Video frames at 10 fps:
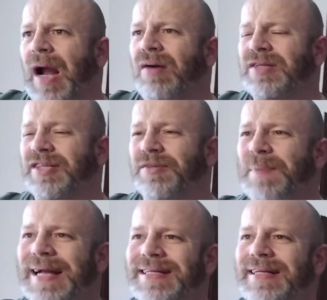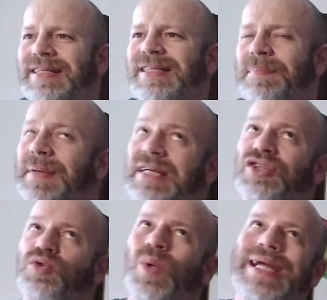I was expecting this to be
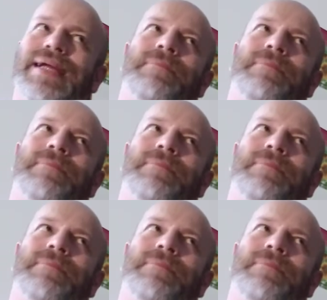sweet